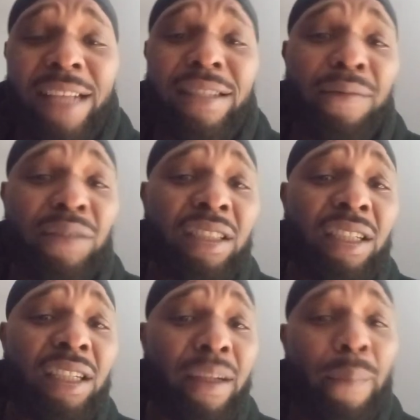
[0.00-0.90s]
As if it's
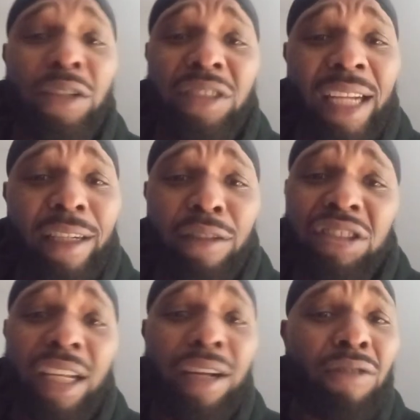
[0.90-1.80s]
good. A person ain't going
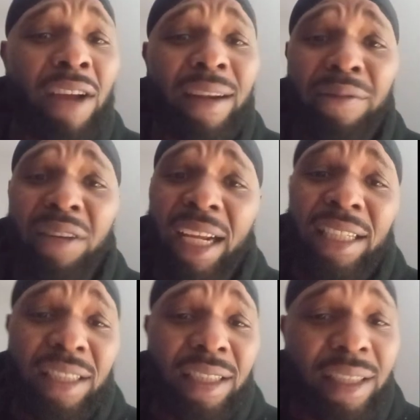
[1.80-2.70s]
to stay around if it
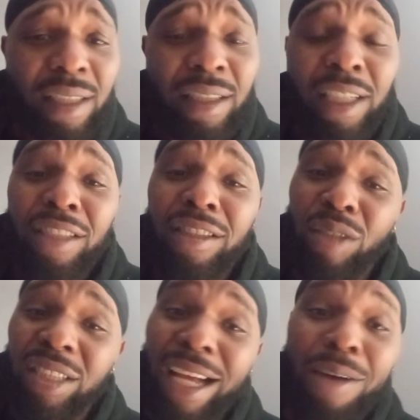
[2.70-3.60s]
ain't good.
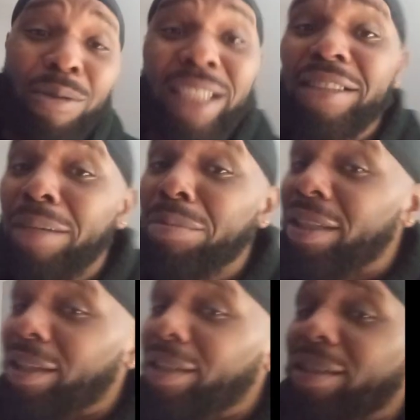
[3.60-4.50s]
So it's always
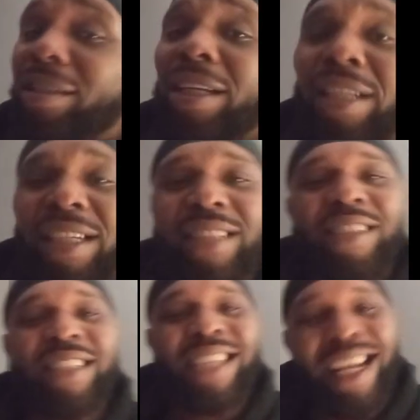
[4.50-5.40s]
something good.
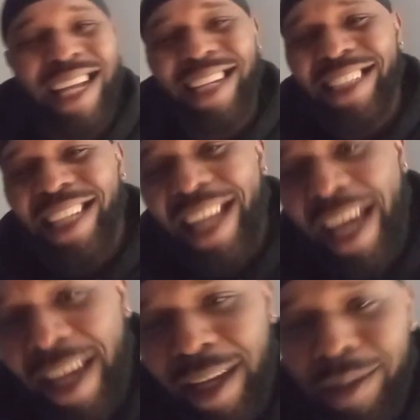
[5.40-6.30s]
It's just y'all not in the
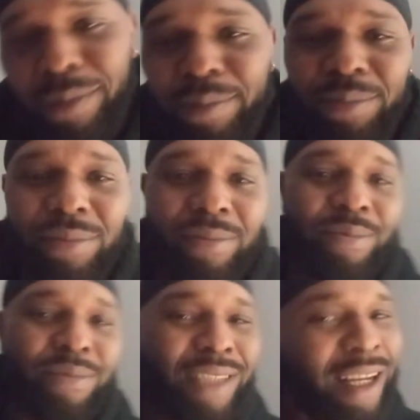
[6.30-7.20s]
lab.
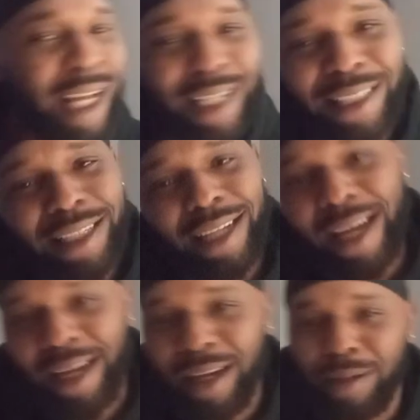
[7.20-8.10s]
Y'all not in the
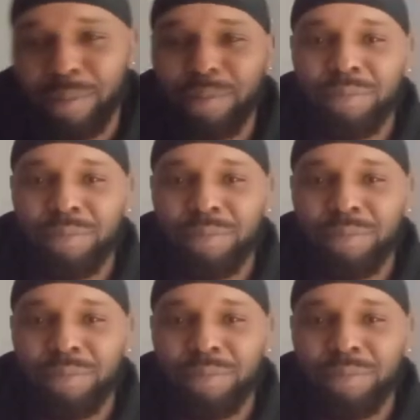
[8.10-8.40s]
lab.